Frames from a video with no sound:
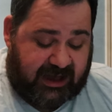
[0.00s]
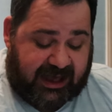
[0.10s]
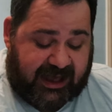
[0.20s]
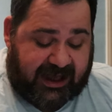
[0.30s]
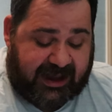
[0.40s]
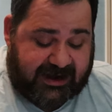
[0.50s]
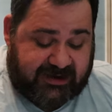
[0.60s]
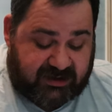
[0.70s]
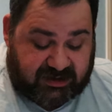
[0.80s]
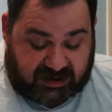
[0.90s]

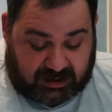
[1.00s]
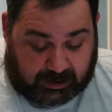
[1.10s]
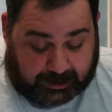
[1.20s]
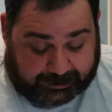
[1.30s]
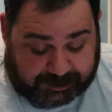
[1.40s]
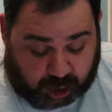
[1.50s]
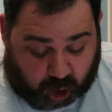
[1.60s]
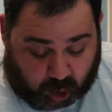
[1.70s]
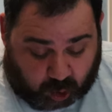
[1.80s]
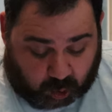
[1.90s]
And I
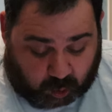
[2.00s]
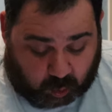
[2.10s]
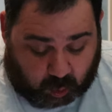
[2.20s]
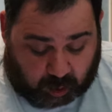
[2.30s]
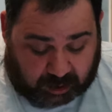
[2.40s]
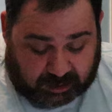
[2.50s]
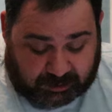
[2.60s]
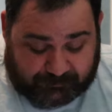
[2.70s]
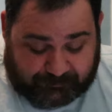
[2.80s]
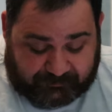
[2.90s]
know,
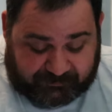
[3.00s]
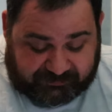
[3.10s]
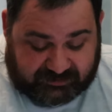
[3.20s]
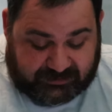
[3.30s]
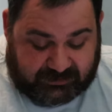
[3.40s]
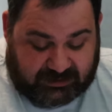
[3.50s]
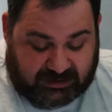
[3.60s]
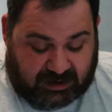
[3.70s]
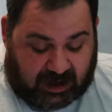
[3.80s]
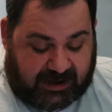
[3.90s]

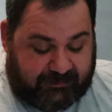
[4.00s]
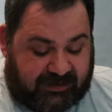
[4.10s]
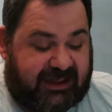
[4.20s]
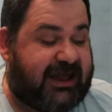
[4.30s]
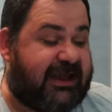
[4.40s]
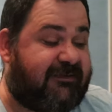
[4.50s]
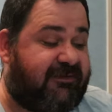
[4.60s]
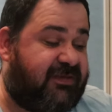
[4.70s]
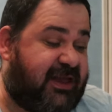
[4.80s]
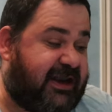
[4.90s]
I
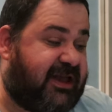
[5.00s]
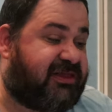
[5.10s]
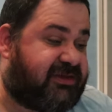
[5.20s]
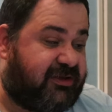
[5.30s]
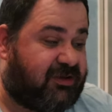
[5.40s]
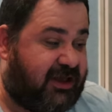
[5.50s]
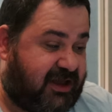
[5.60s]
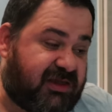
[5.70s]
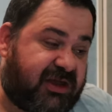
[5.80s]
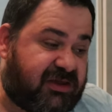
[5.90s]
believe that he still
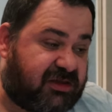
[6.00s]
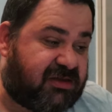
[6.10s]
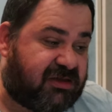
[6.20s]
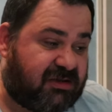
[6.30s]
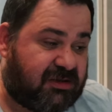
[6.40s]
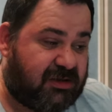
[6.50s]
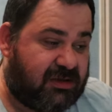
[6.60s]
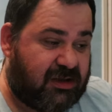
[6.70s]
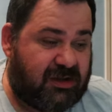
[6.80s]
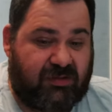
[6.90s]
exists,
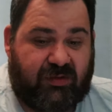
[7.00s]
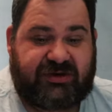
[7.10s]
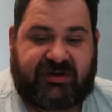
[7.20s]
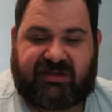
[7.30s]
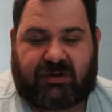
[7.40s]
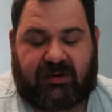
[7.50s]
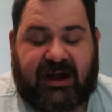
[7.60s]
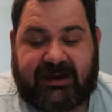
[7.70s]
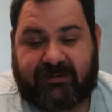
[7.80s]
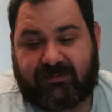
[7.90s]
which is
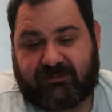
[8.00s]
great.